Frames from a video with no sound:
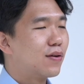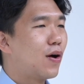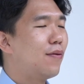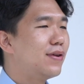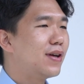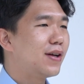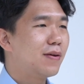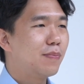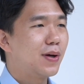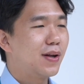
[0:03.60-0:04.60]
The
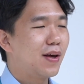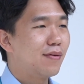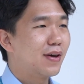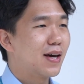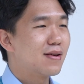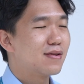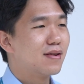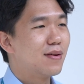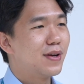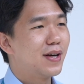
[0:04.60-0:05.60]
COVID-19 pandemic has
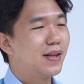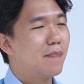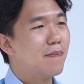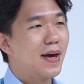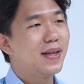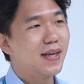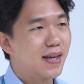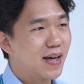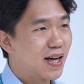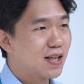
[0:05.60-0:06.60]
limited
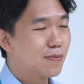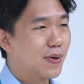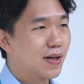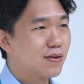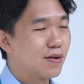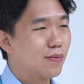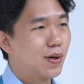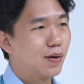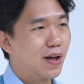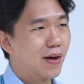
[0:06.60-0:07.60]
many aspects of
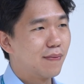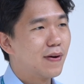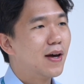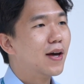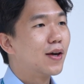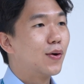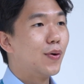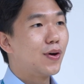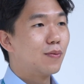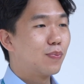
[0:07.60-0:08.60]
our life.
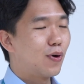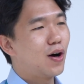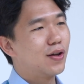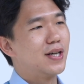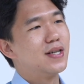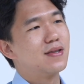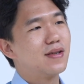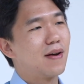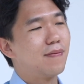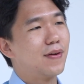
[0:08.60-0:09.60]
Going abroad is
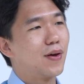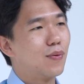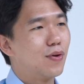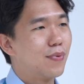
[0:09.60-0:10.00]
definitely one